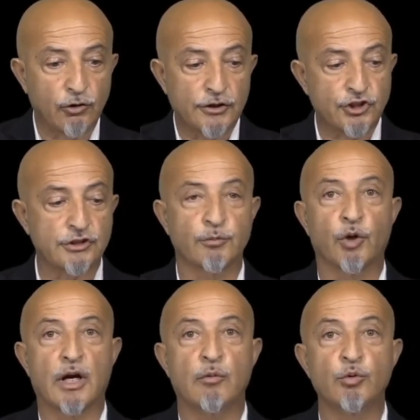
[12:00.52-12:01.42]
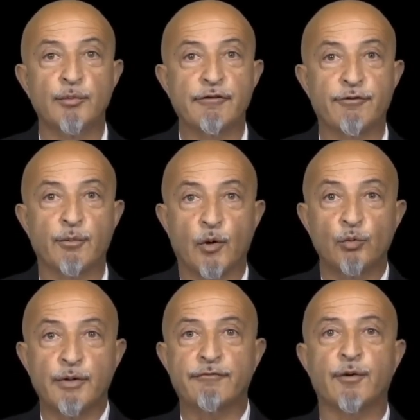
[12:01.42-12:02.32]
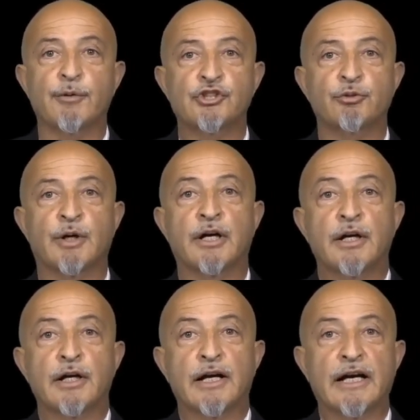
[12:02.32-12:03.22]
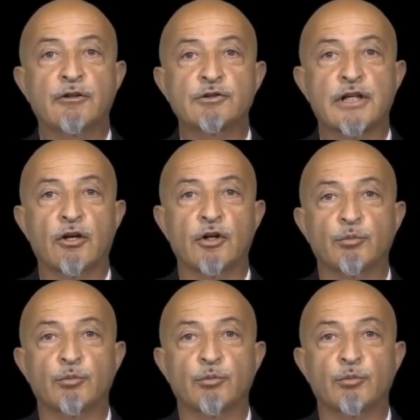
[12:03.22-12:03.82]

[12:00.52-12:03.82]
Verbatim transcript: He created us and knows everything about us.